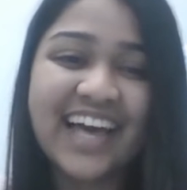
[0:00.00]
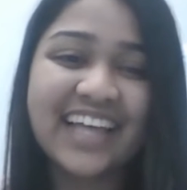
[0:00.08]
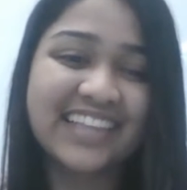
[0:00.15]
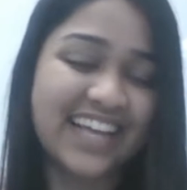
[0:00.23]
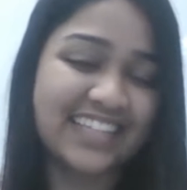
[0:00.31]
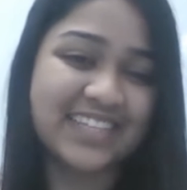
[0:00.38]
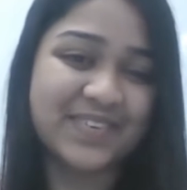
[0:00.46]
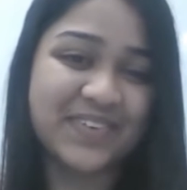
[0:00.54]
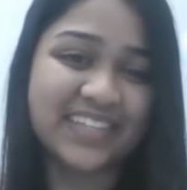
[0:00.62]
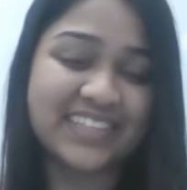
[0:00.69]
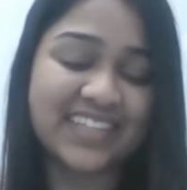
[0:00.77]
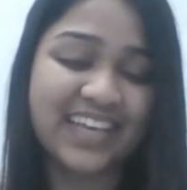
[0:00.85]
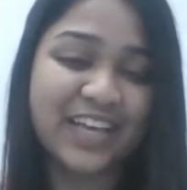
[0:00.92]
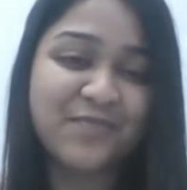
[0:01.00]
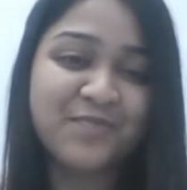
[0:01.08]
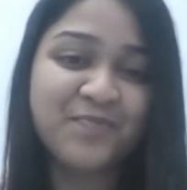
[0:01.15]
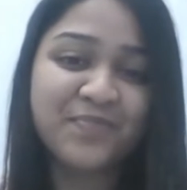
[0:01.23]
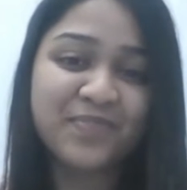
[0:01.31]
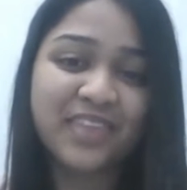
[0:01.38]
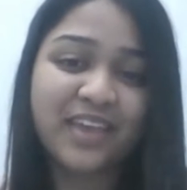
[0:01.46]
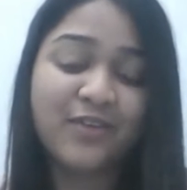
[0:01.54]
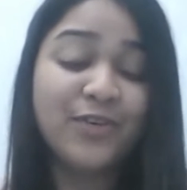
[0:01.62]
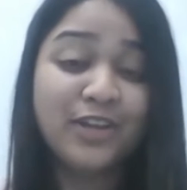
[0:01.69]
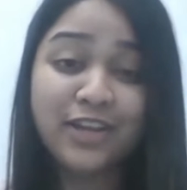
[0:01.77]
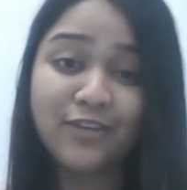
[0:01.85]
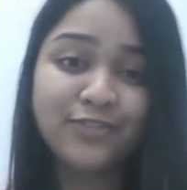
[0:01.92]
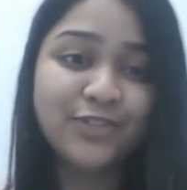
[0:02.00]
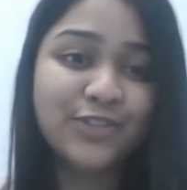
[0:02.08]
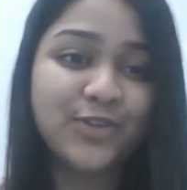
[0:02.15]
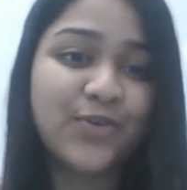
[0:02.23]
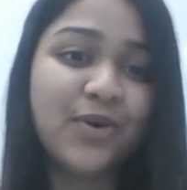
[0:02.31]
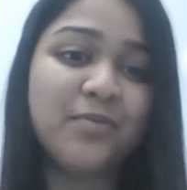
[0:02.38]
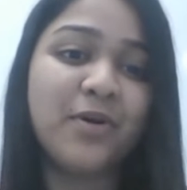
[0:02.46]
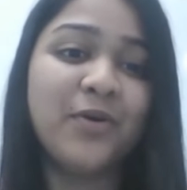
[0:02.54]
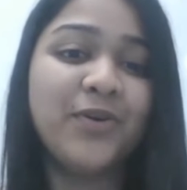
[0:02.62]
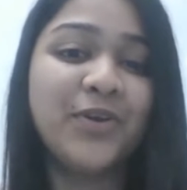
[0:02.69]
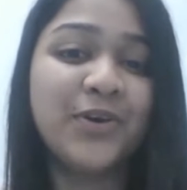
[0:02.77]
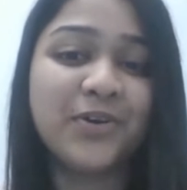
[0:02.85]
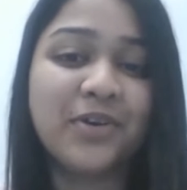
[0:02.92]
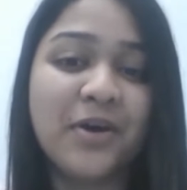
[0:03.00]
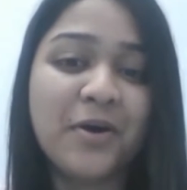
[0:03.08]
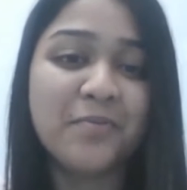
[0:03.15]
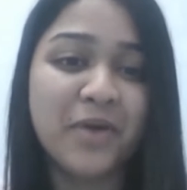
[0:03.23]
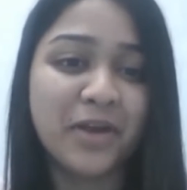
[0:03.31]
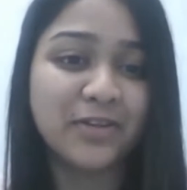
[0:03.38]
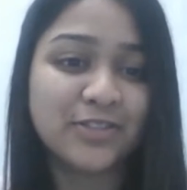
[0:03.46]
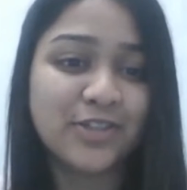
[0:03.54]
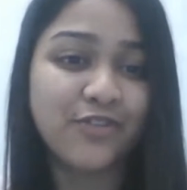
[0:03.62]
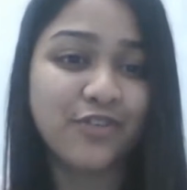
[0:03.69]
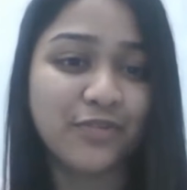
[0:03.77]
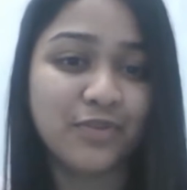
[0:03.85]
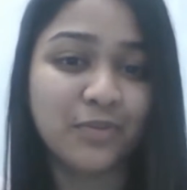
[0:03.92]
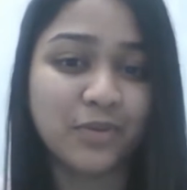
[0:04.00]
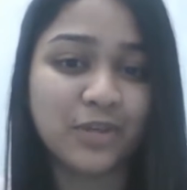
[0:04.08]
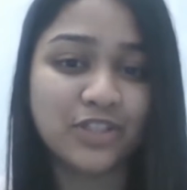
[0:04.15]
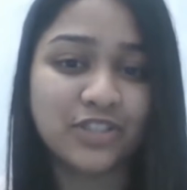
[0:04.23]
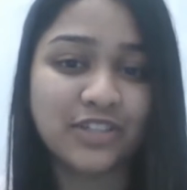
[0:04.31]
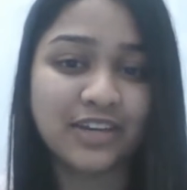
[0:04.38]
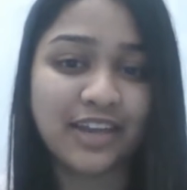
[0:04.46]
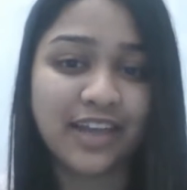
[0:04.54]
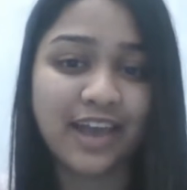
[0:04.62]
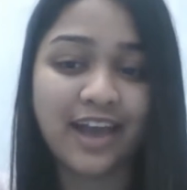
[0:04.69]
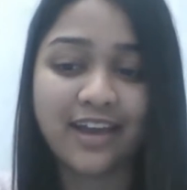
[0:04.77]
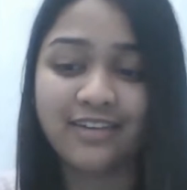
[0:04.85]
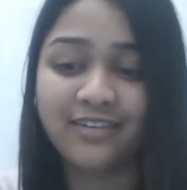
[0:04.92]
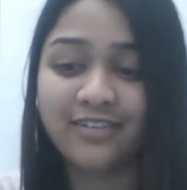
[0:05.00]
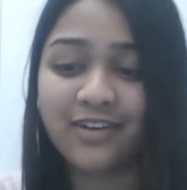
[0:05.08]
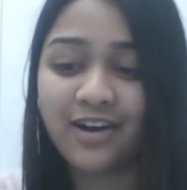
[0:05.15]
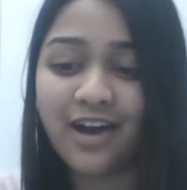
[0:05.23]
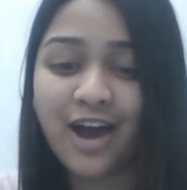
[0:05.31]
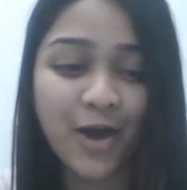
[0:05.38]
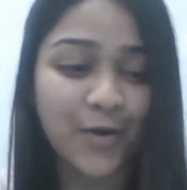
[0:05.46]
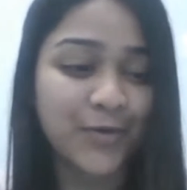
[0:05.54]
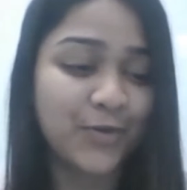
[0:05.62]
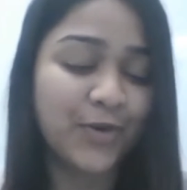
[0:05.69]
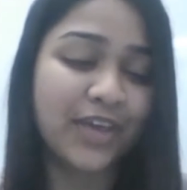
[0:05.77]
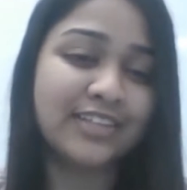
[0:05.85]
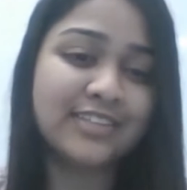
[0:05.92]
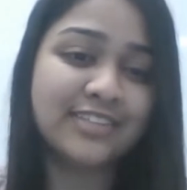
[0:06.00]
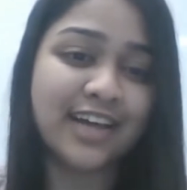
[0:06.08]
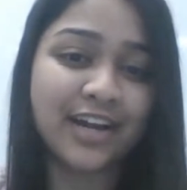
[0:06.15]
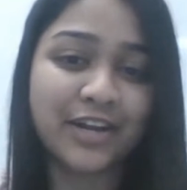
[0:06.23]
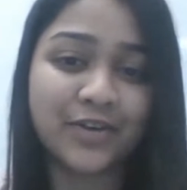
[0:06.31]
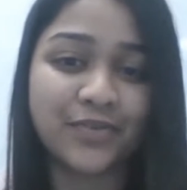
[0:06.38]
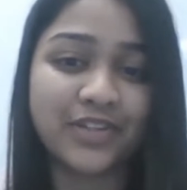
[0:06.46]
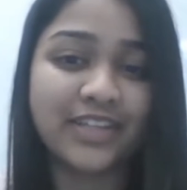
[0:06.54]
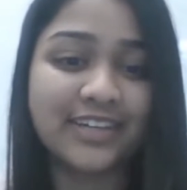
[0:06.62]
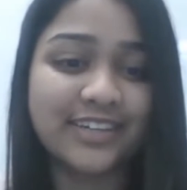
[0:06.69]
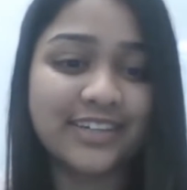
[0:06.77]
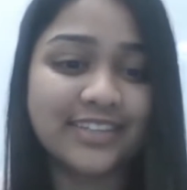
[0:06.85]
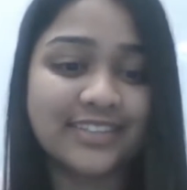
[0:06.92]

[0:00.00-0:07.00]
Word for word: That's amazing. Would love to know about your Microsoft MVP journey and how you get started with it.